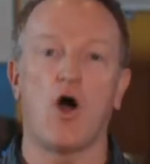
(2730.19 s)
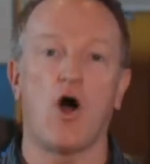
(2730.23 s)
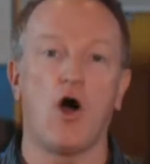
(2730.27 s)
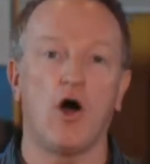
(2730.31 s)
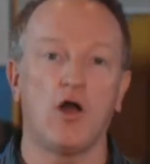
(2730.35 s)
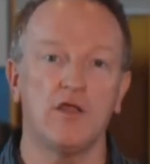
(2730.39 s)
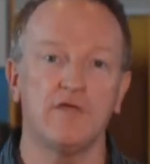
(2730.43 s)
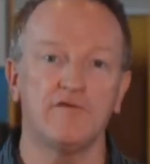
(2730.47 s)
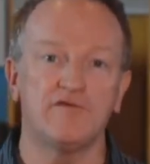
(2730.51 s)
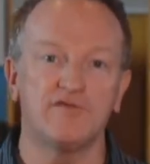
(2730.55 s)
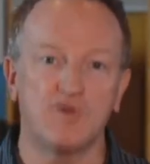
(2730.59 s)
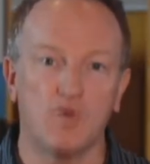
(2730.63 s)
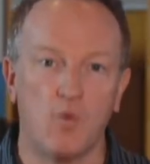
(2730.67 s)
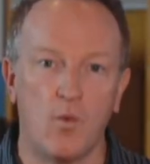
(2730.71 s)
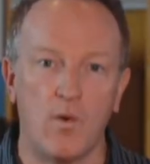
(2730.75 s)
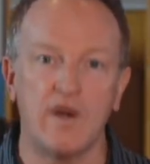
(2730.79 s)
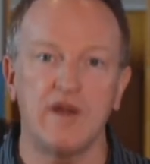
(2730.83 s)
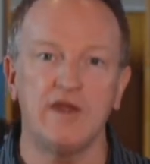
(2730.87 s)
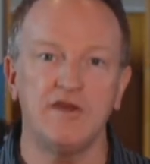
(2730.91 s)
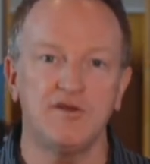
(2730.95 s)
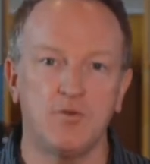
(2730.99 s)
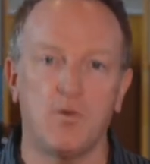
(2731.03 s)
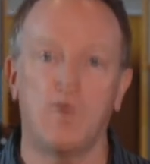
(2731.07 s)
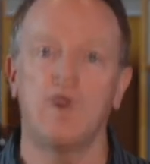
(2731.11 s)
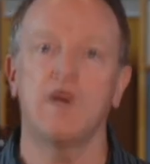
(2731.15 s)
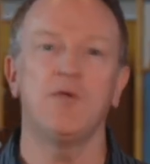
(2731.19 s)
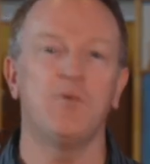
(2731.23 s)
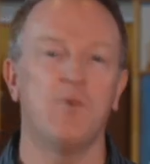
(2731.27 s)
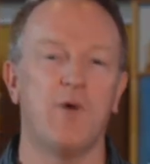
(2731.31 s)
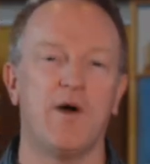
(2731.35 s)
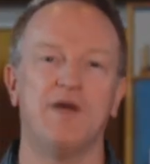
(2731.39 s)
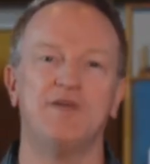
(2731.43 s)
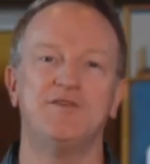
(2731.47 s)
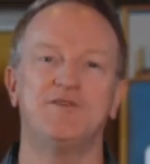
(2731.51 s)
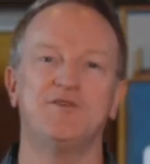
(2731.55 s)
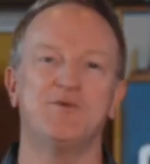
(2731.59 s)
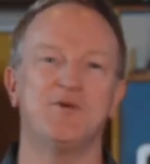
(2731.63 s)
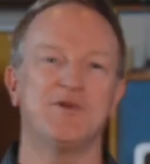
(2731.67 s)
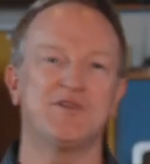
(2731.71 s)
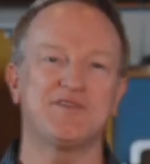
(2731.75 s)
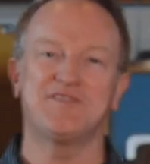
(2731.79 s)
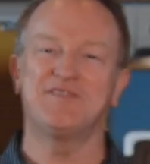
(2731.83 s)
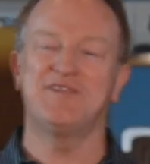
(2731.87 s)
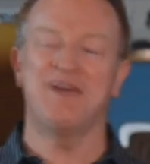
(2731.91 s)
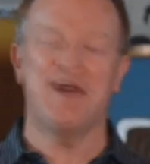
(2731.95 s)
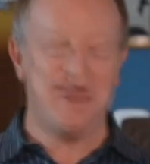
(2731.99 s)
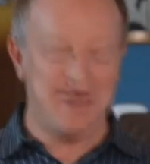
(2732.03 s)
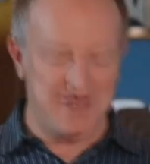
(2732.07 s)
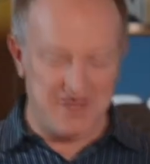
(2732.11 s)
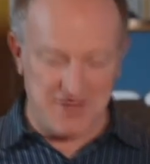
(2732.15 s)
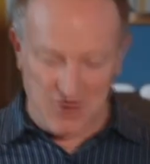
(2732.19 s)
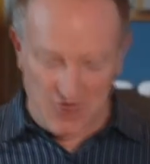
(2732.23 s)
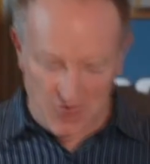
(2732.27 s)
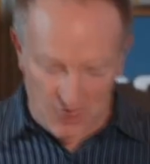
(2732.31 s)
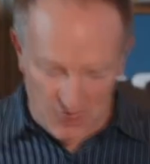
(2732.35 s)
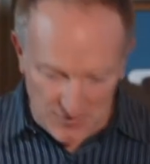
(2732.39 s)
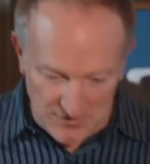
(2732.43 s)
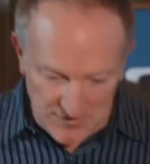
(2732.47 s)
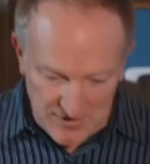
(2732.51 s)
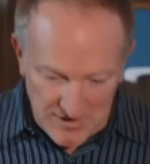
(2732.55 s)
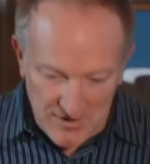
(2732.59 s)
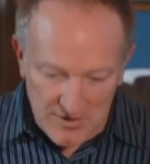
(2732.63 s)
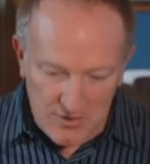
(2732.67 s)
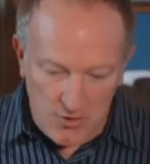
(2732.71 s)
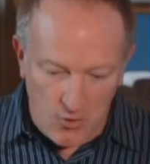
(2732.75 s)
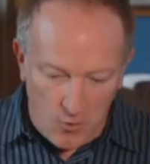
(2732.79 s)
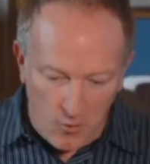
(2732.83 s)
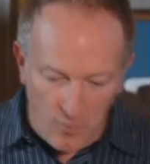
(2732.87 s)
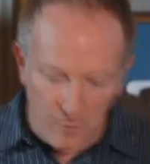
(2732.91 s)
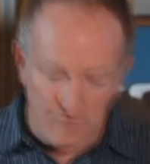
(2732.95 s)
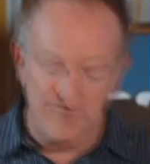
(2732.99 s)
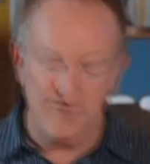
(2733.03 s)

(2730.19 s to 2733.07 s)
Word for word: all of 2021 to a study called Core